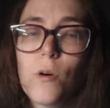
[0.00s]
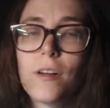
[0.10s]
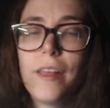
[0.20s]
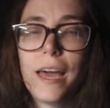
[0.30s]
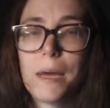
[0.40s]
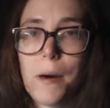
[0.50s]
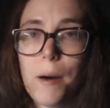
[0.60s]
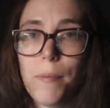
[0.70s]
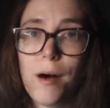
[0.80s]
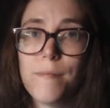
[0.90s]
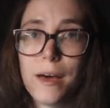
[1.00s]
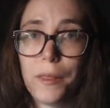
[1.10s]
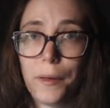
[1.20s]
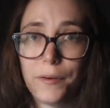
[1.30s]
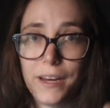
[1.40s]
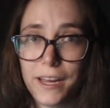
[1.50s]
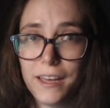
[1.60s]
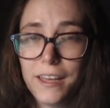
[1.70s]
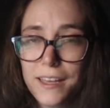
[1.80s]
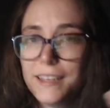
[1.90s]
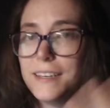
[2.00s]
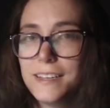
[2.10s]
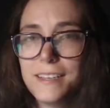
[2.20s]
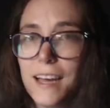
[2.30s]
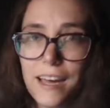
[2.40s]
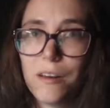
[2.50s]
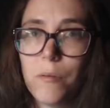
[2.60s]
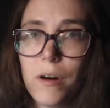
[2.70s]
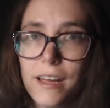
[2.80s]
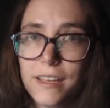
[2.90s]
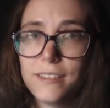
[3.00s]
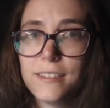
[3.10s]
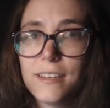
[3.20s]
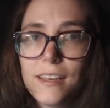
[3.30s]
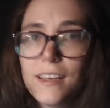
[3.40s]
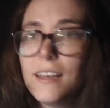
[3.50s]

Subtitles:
more like a bomb ballerina design-wise